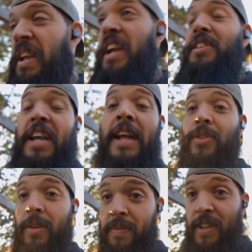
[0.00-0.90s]

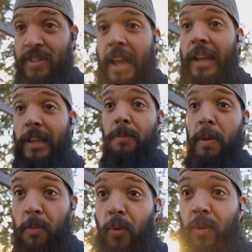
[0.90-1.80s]
exaggeratively say a little
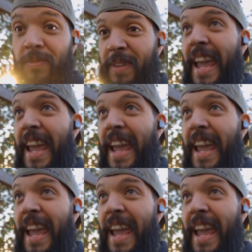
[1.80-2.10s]
bit more.